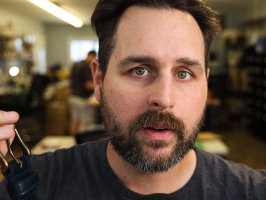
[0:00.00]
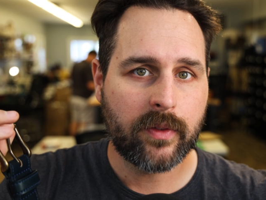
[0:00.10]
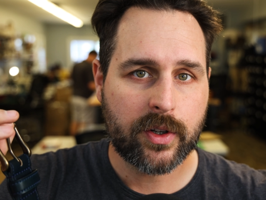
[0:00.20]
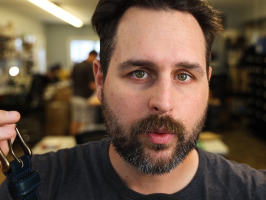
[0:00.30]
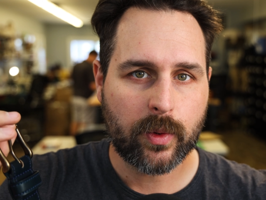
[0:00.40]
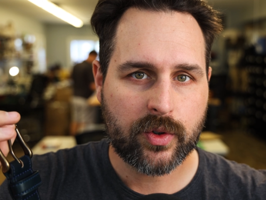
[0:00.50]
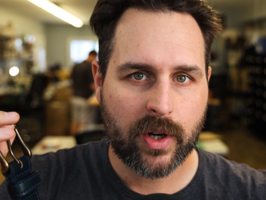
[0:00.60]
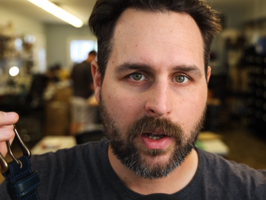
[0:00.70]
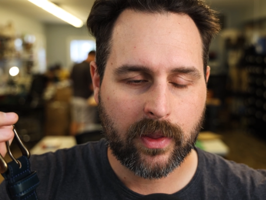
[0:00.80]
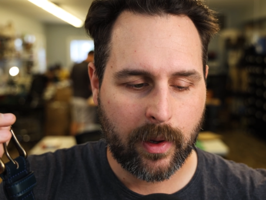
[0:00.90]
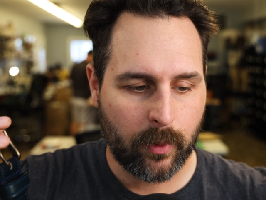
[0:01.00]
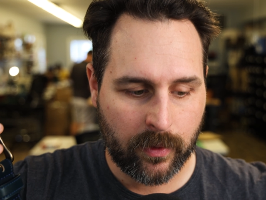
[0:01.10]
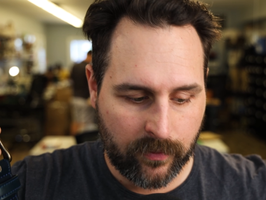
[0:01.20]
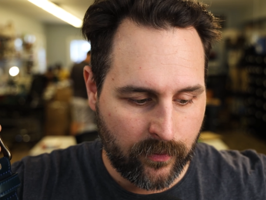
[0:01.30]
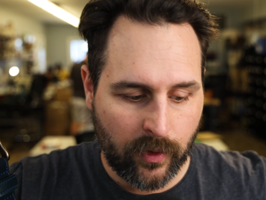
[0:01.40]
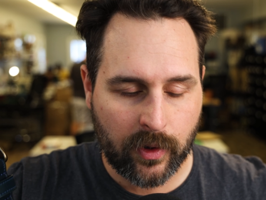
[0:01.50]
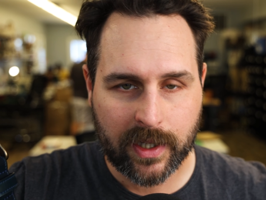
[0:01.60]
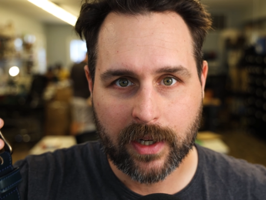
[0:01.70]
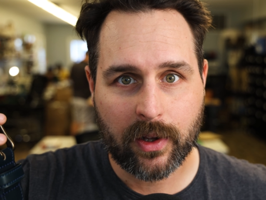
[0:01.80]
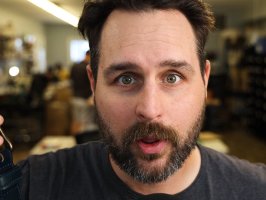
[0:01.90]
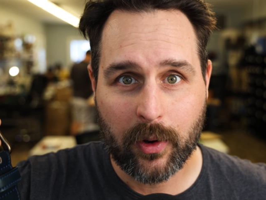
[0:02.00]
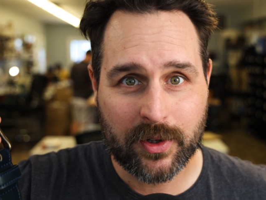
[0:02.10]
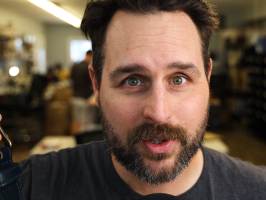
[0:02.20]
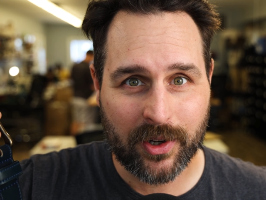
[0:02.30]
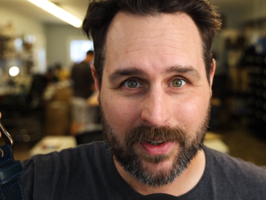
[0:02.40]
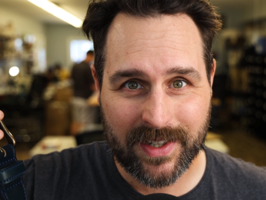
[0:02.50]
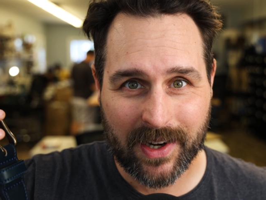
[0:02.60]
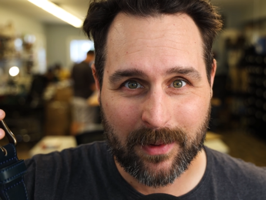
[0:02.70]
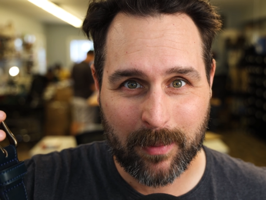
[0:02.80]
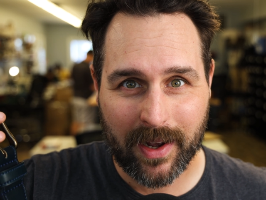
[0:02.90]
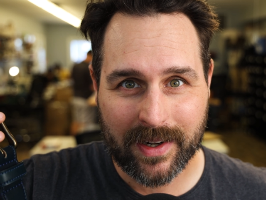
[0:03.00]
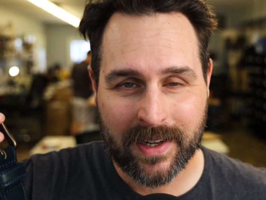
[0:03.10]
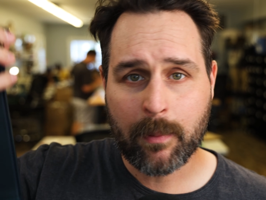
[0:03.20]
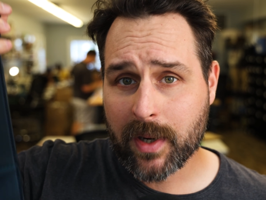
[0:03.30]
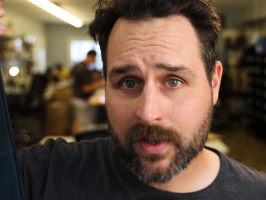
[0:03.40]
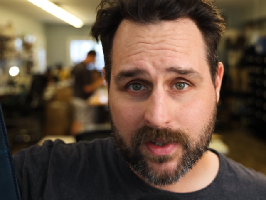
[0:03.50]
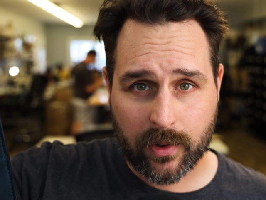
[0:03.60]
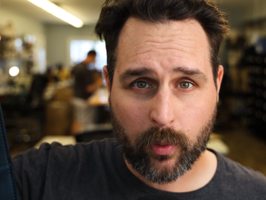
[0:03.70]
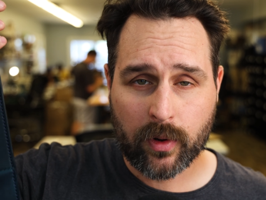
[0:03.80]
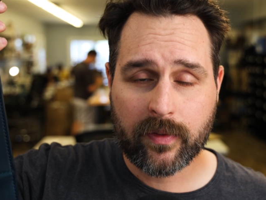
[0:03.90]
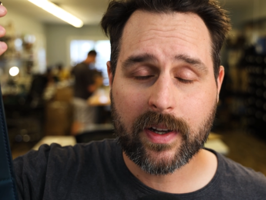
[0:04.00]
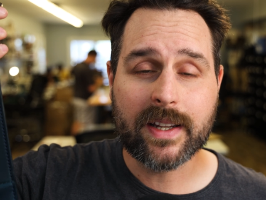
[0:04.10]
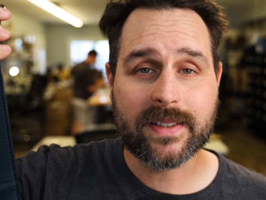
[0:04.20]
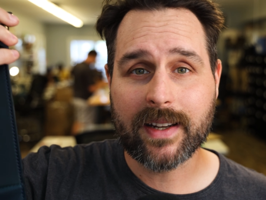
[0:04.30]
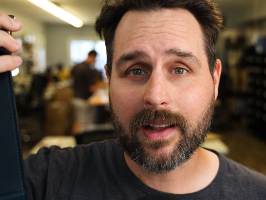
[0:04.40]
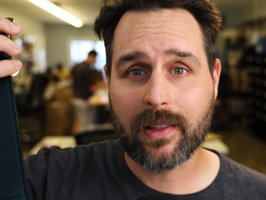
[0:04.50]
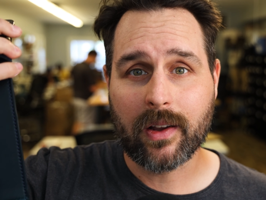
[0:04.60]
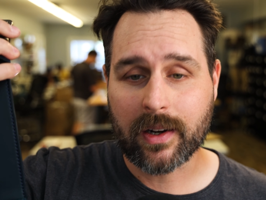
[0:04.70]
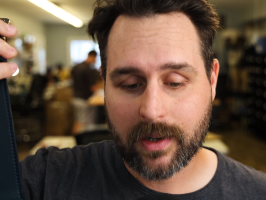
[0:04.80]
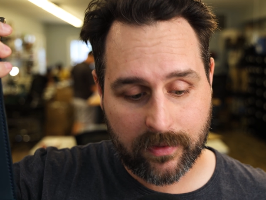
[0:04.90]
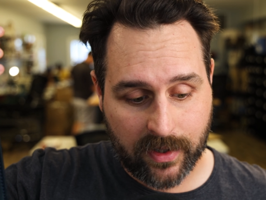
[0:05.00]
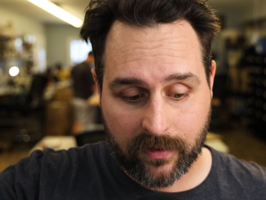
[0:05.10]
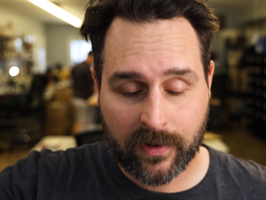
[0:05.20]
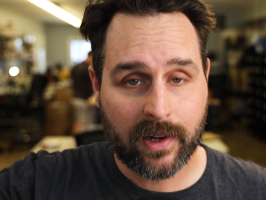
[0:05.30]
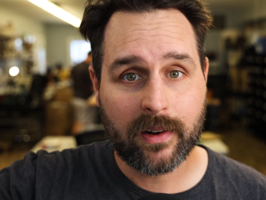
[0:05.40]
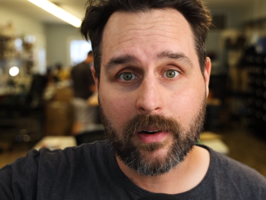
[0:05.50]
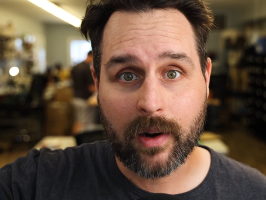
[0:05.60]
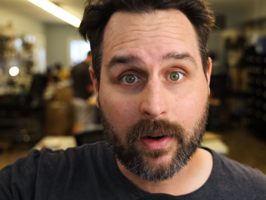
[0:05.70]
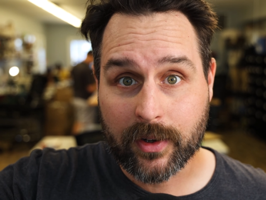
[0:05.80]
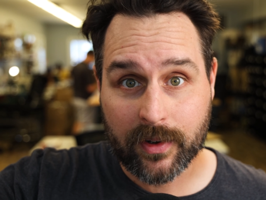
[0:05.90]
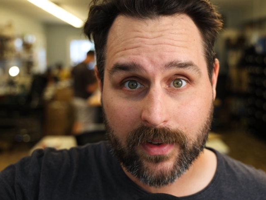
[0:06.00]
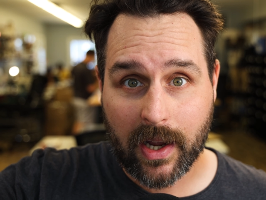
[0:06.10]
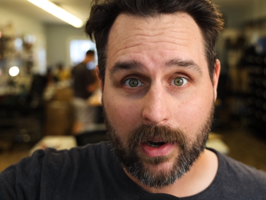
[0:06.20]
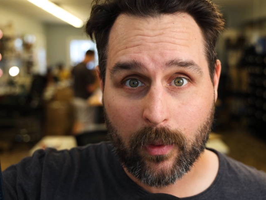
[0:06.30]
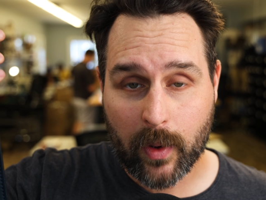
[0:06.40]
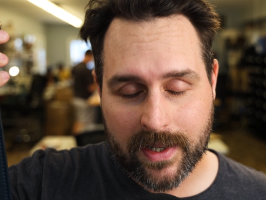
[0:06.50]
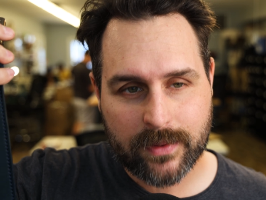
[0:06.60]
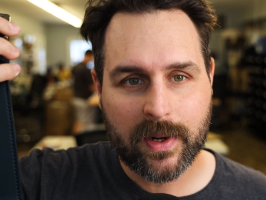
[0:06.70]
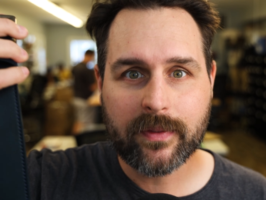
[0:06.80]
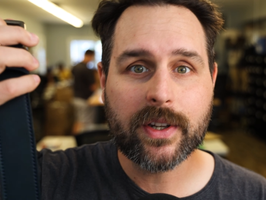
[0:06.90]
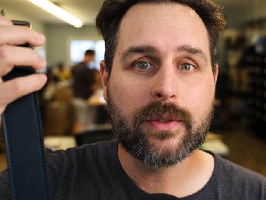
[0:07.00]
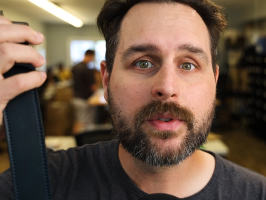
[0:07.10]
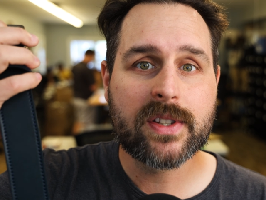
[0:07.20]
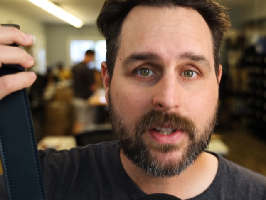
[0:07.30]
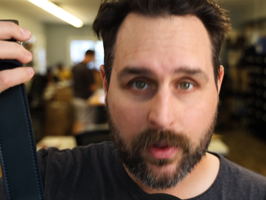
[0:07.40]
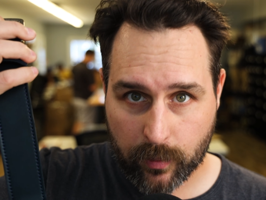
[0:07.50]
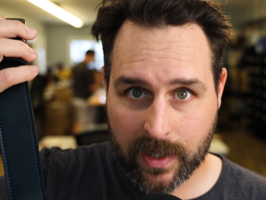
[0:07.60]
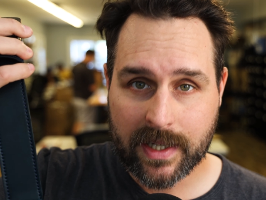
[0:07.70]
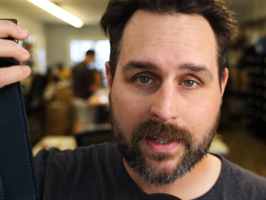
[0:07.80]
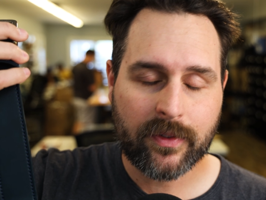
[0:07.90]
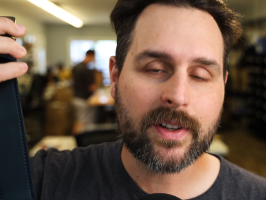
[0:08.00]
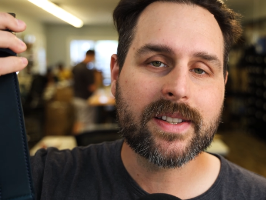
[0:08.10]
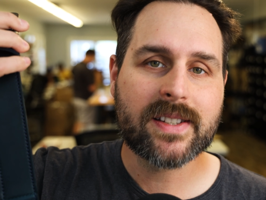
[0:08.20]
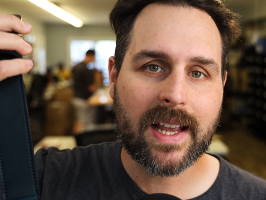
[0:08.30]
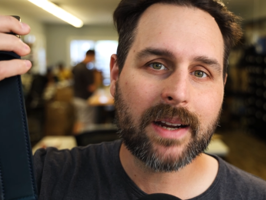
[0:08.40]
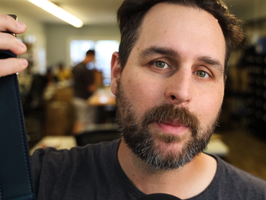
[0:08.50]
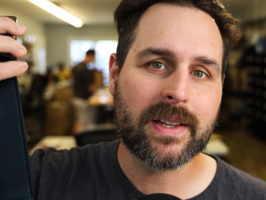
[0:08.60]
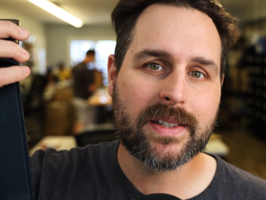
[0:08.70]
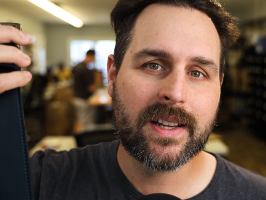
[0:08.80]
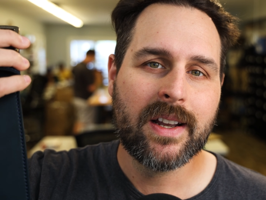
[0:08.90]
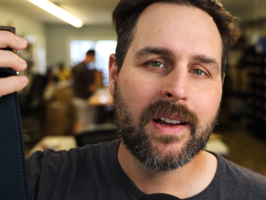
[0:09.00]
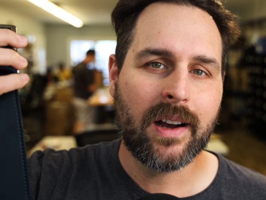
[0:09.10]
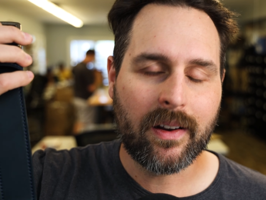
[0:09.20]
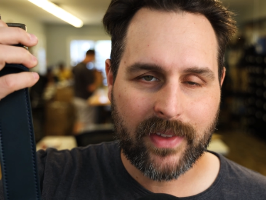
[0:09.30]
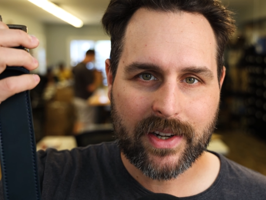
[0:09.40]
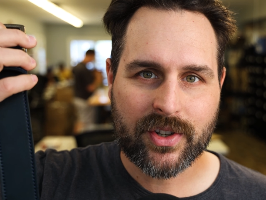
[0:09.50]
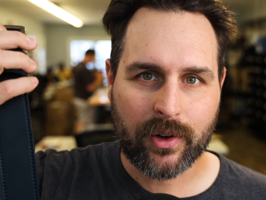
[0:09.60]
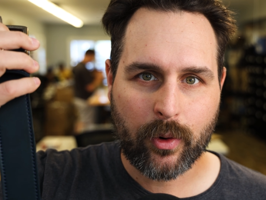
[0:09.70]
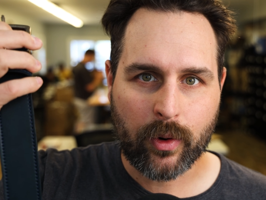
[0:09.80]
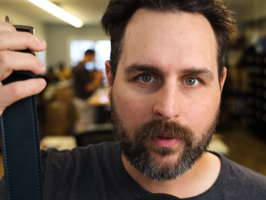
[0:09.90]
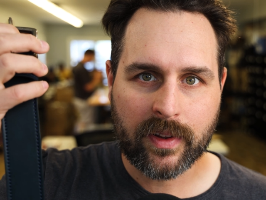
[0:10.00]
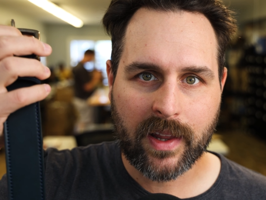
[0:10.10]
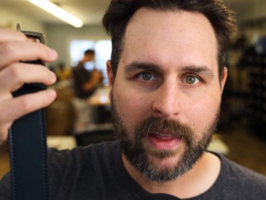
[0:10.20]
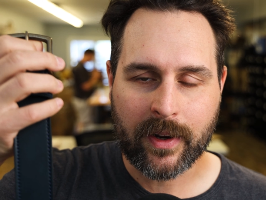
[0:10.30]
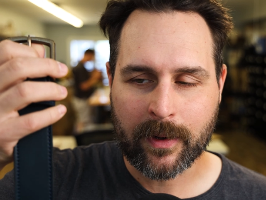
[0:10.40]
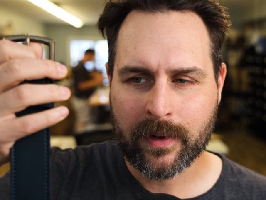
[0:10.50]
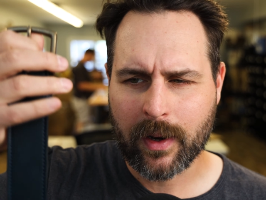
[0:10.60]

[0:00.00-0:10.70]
individual shell that will fully enclose your entire body. And because the Cordovan is not long enough to fit around your entire waist, we have to use 3 different segments of that shell Cordovan leather.